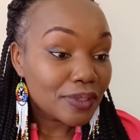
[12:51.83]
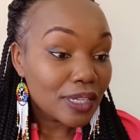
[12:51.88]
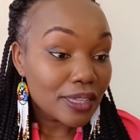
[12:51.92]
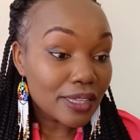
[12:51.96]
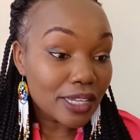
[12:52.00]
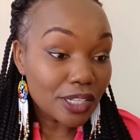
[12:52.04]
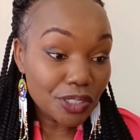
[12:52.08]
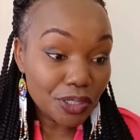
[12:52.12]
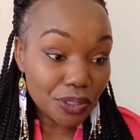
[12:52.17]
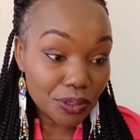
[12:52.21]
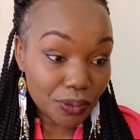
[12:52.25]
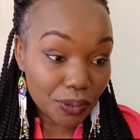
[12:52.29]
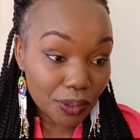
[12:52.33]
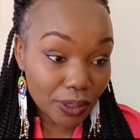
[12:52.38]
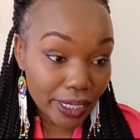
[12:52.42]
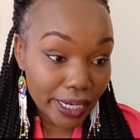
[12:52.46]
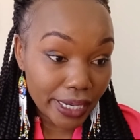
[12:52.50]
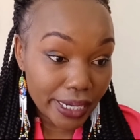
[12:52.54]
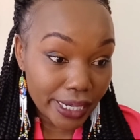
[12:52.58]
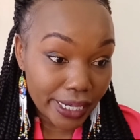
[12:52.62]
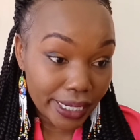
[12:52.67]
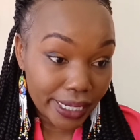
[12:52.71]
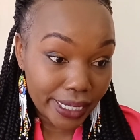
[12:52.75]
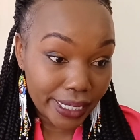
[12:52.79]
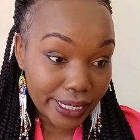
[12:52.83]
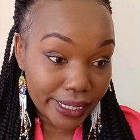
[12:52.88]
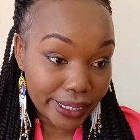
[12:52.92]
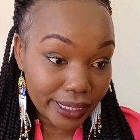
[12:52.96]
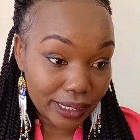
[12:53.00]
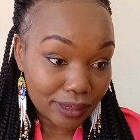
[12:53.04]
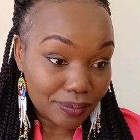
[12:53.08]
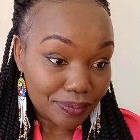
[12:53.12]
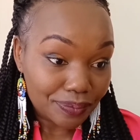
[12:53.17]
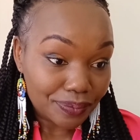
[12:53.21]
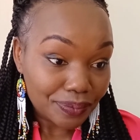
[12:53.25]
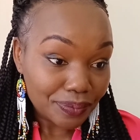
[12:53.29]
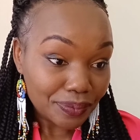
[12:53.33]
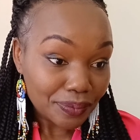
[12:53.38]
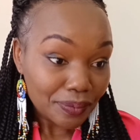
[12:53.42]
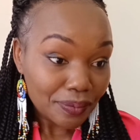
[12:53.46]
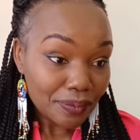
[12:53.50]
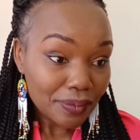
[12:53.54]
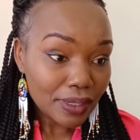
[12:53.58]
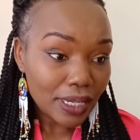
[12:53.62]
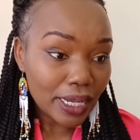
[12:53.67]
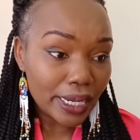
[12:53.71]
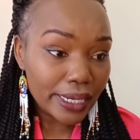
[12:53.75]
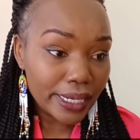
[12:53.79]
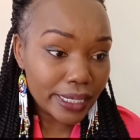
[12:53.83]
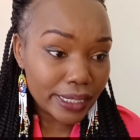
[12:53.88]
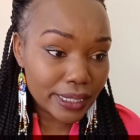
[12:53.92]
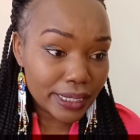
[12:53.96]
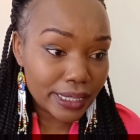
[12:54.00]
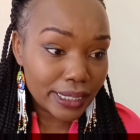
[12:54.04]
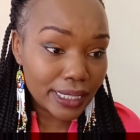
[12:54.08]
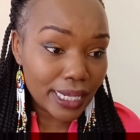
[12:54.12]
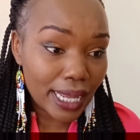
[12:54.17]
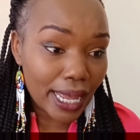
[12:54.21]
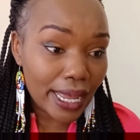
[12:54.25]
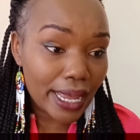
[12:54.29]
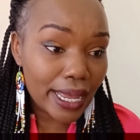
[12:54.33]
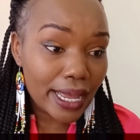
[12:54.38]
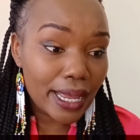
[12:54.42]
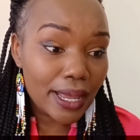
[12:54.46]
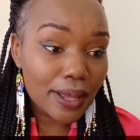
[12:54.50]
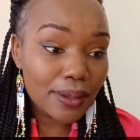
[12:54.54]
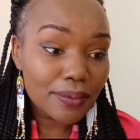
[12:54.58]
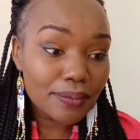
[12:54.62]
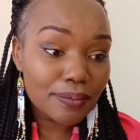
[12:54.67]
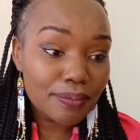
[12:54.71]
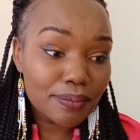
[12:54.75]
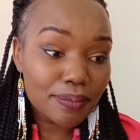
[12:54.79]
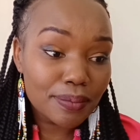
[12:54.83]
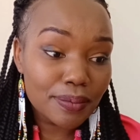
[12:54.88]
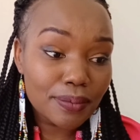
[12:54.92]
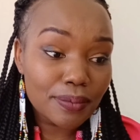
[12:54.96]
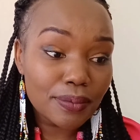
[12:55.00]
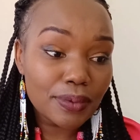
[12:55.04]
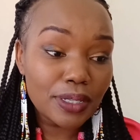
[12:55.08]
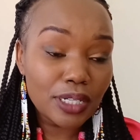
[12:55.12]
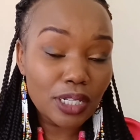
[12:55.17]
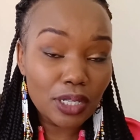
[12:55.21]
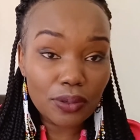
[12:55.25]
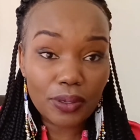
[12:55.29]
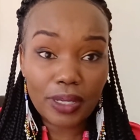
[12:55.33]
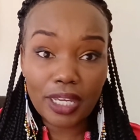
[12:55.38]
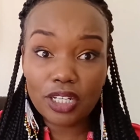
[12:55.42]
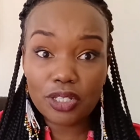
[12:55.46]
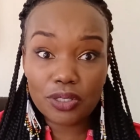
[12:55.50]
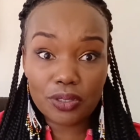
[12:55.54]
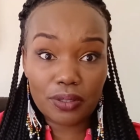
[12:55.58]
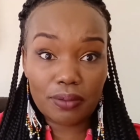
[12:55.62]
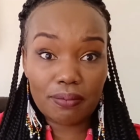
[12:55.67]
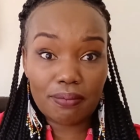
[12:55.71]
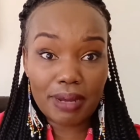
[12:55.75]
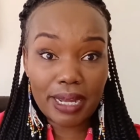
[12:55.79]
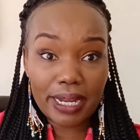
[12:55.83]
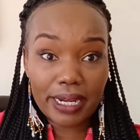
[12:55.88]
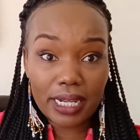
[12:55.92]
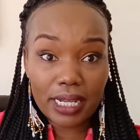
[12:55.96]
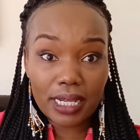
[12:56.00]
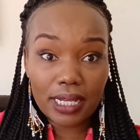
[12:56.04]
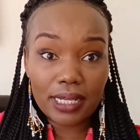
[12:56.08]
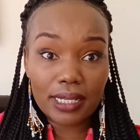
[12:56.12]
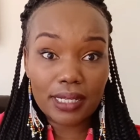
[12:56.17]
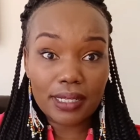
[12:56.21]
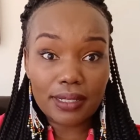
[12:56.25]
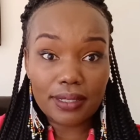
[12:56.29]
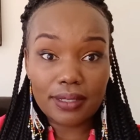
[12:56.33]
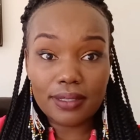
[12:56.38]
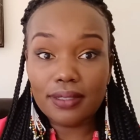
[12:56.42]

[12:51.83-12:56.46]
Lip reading: that you're going to need, let's see, relocation money.